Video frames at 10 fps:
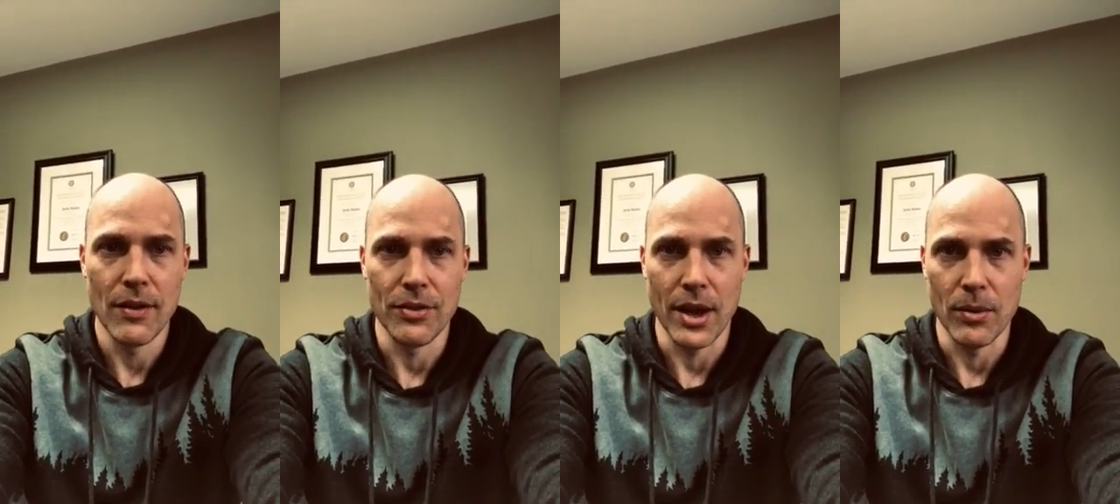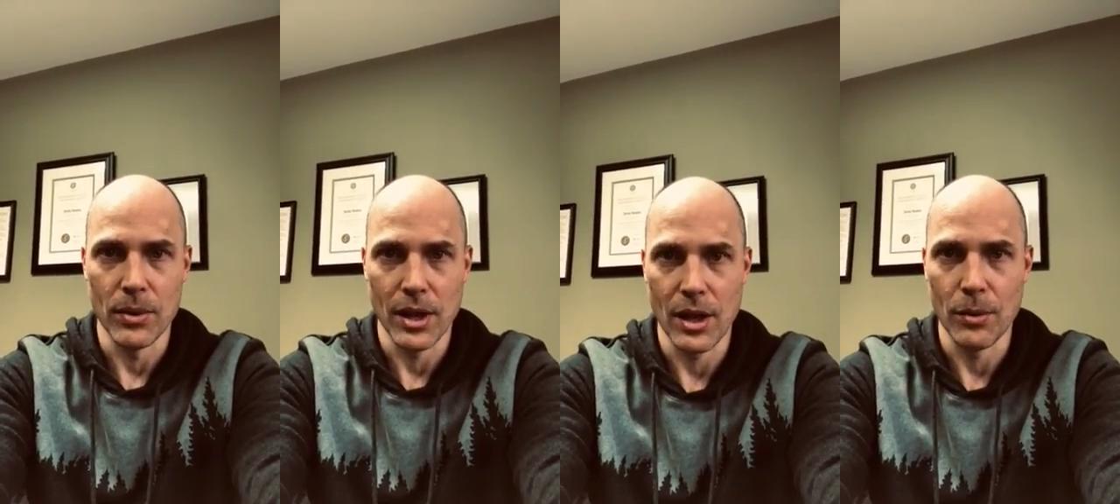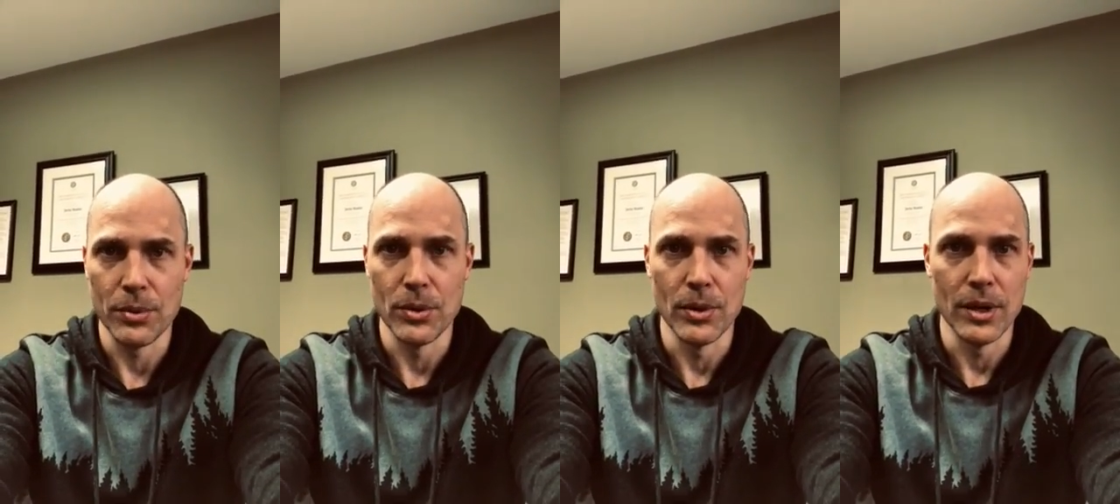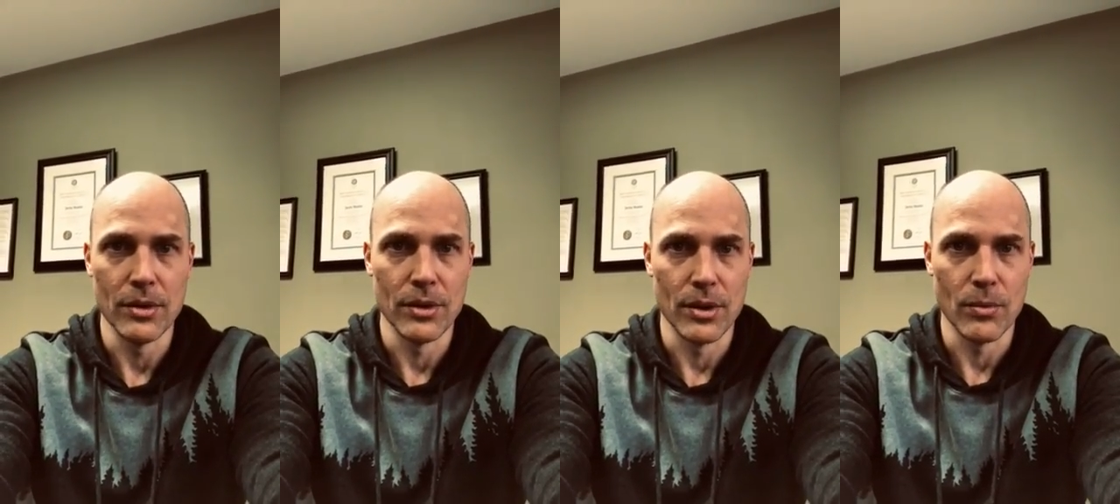that will help you
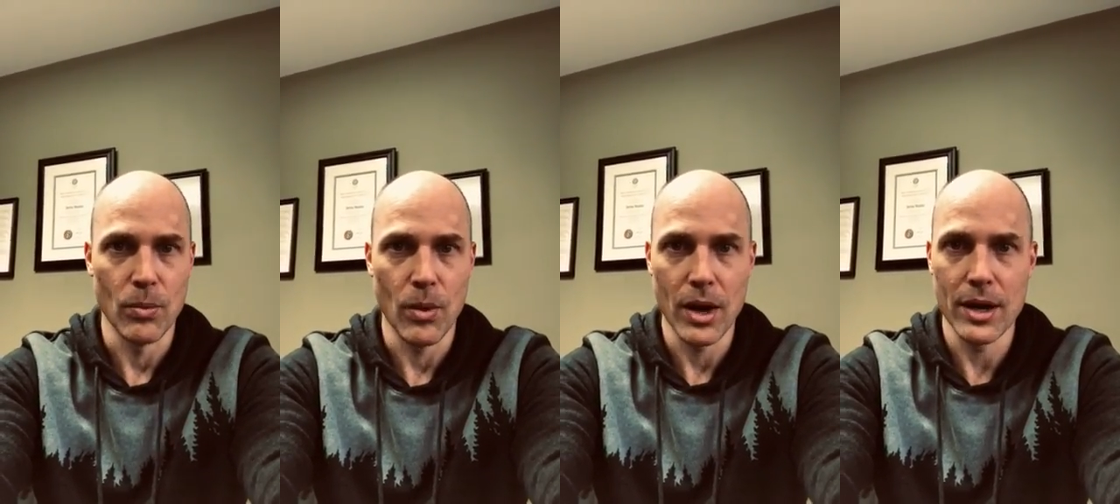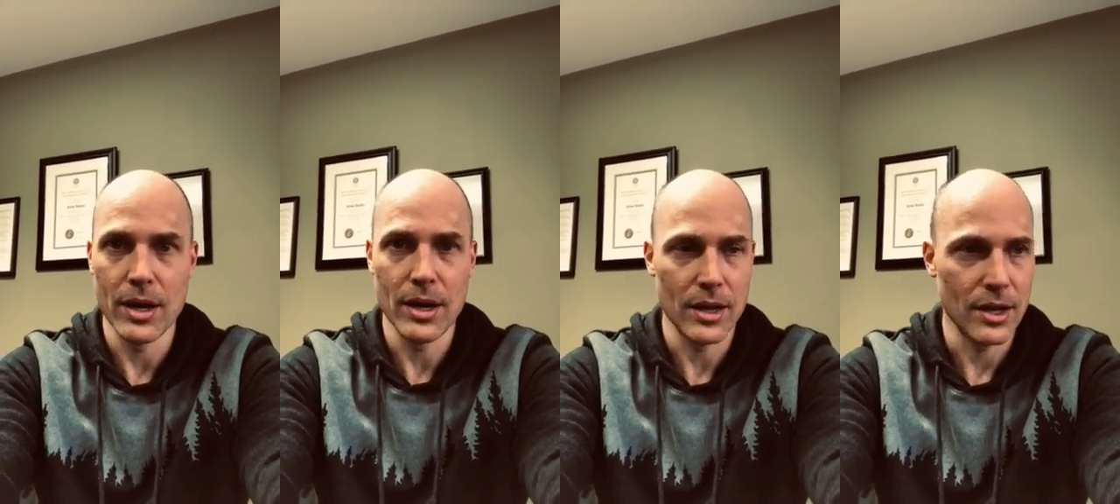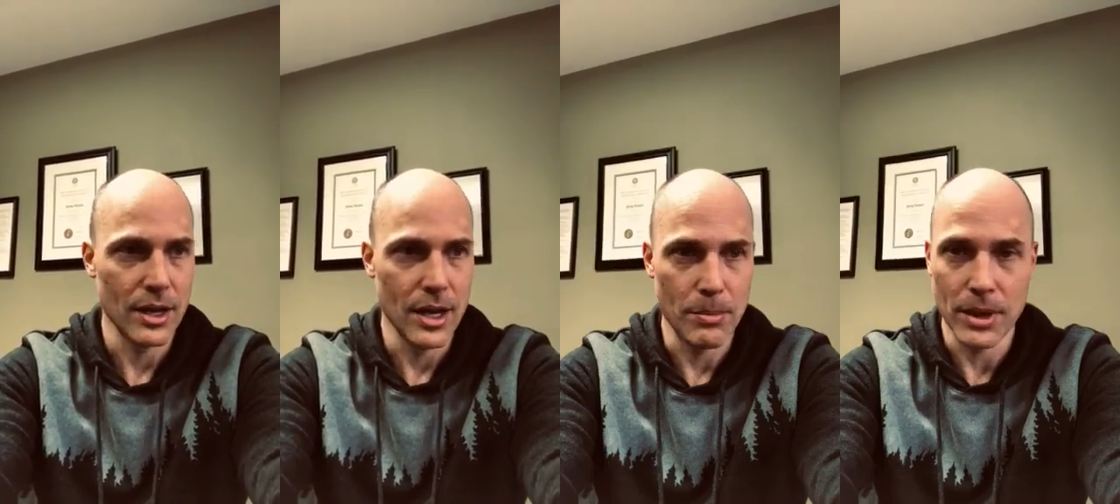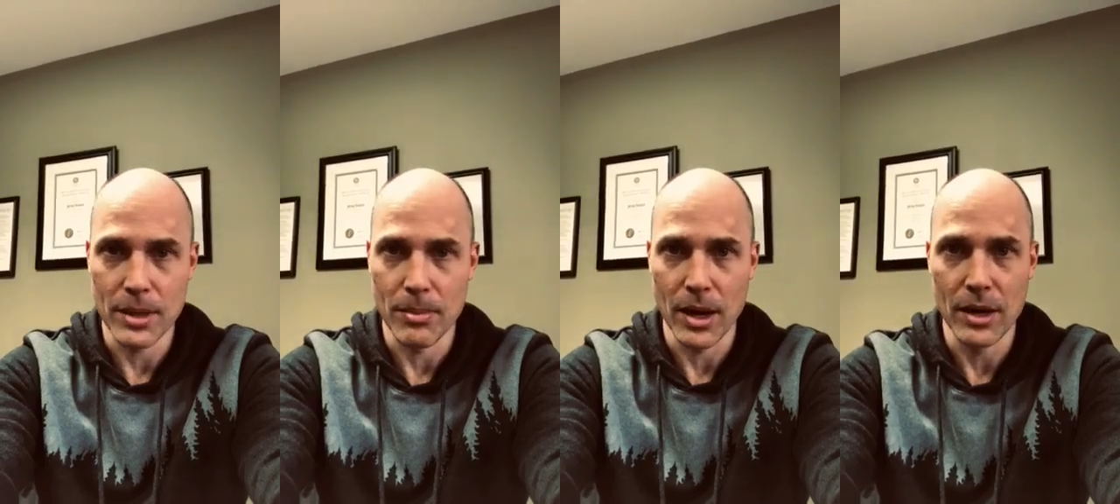either, 1, nip it in
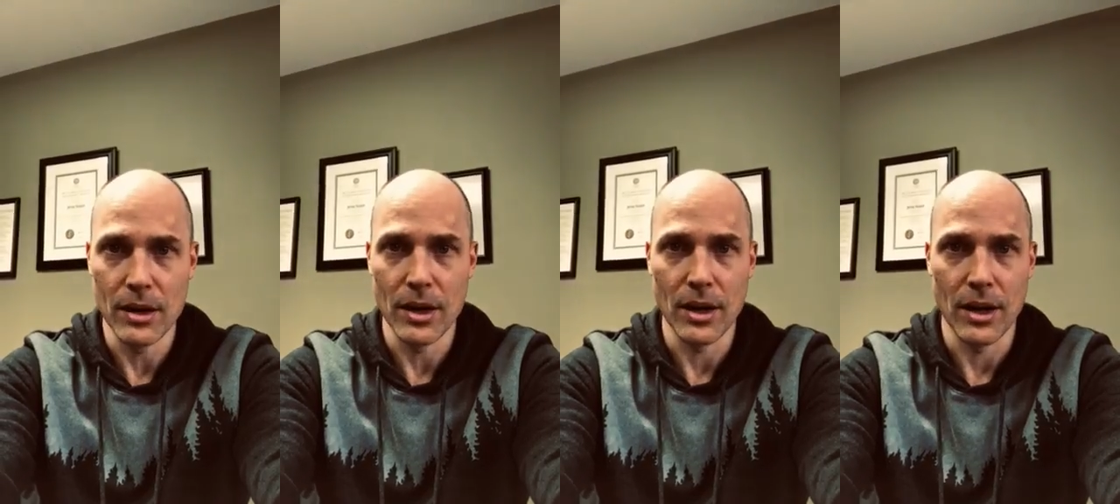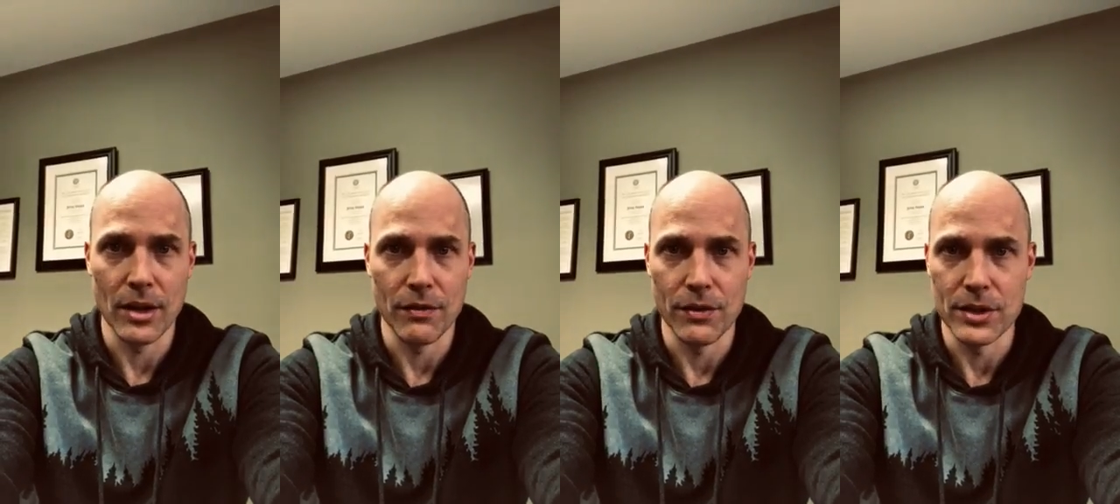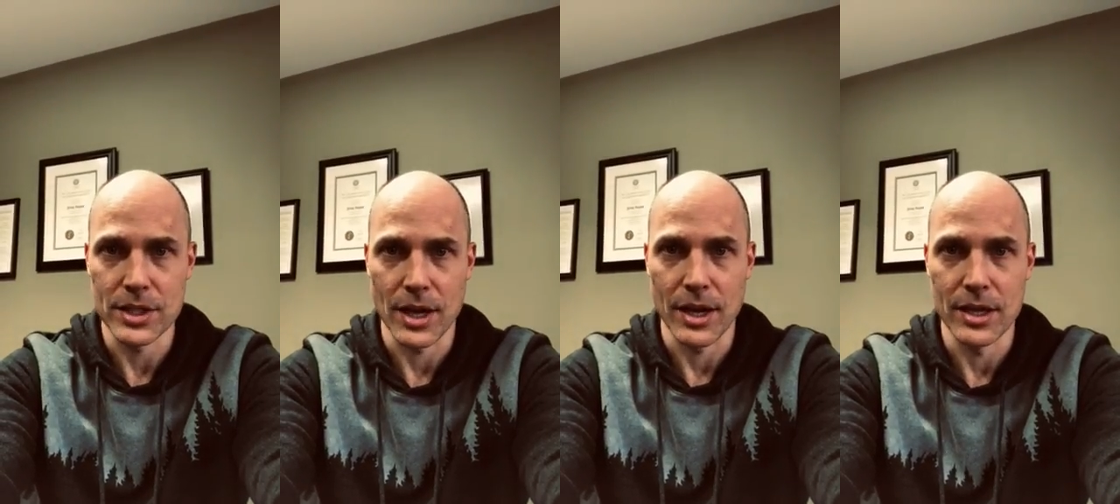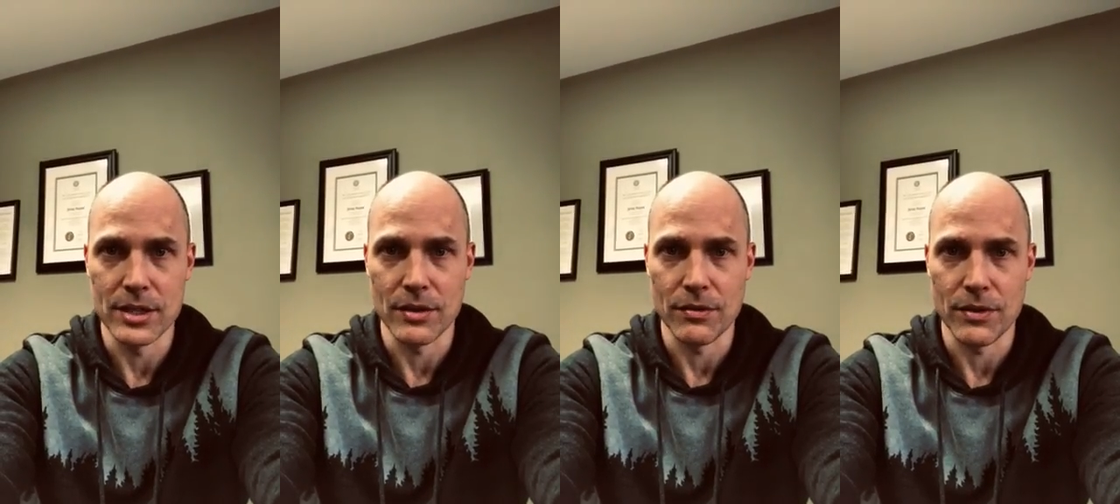the bud on the first
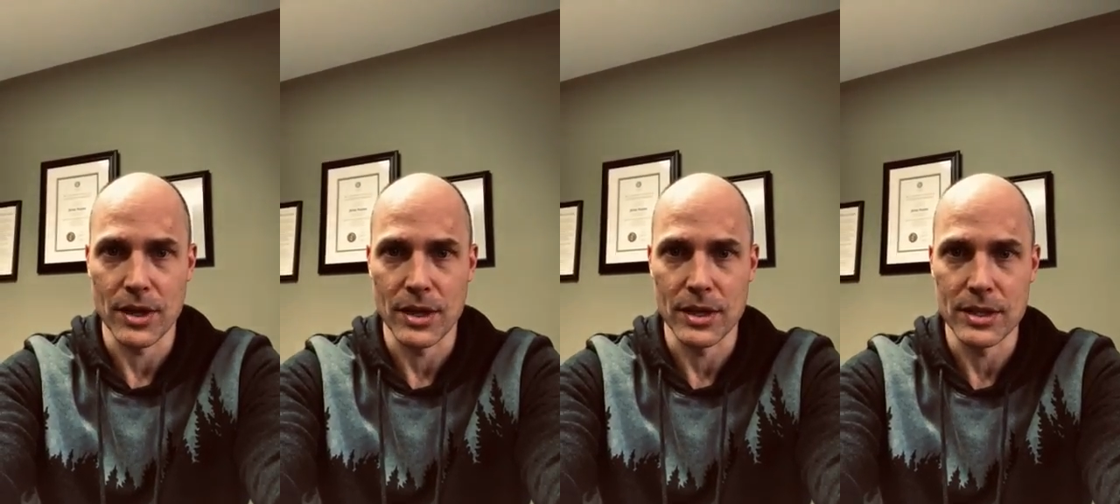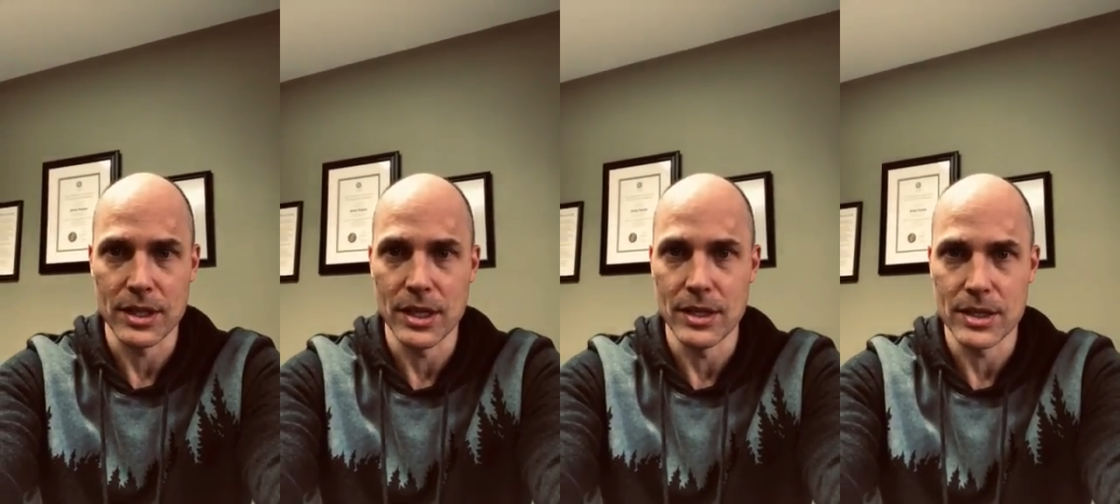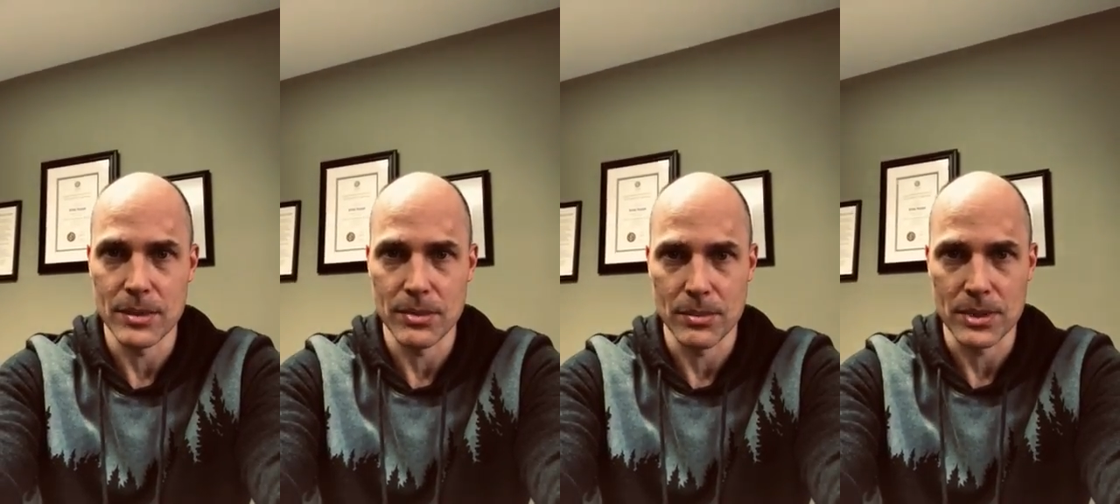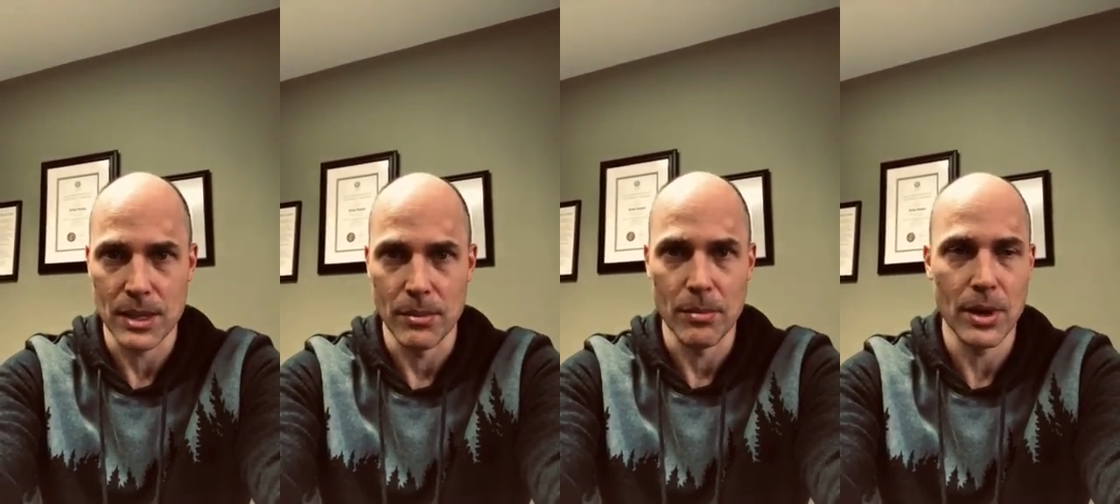signs of seeing these symptoms
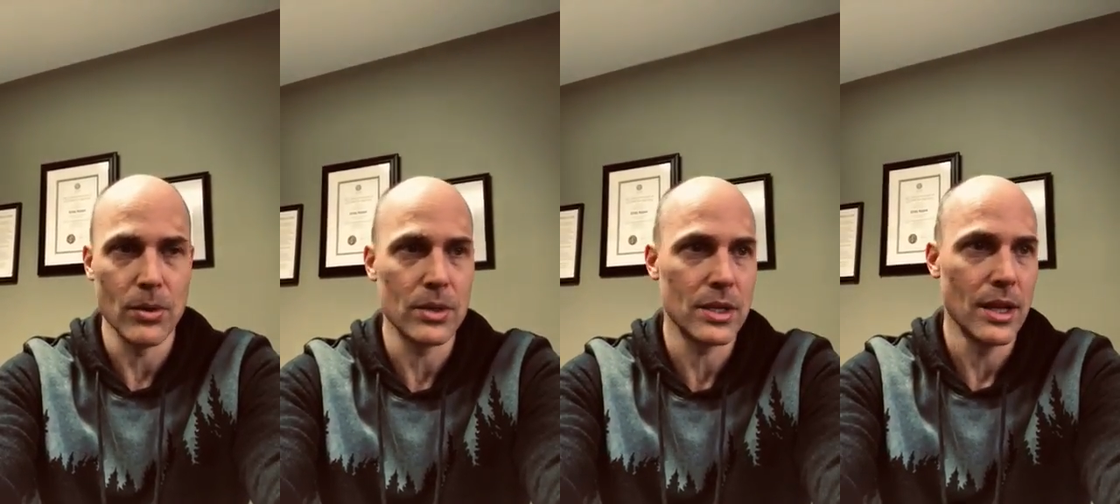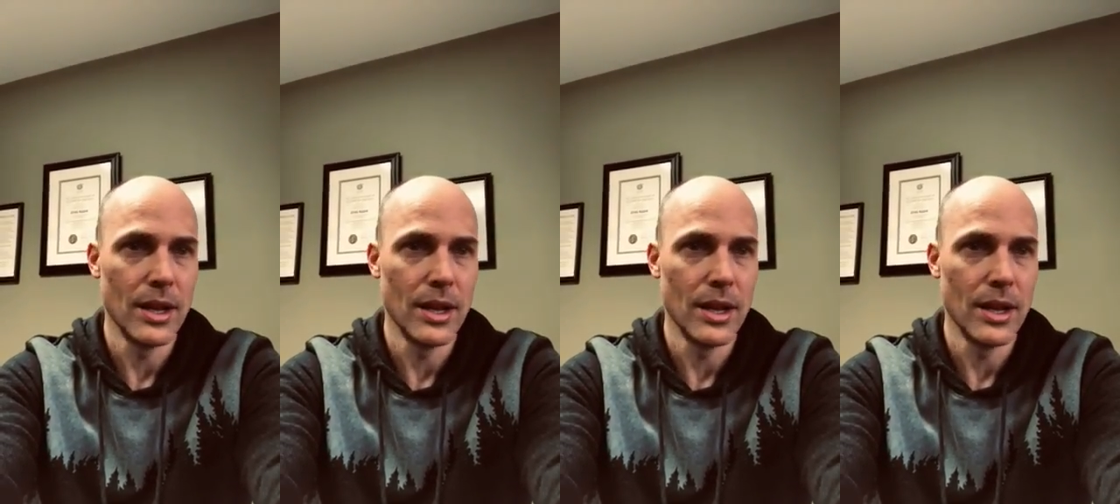come about.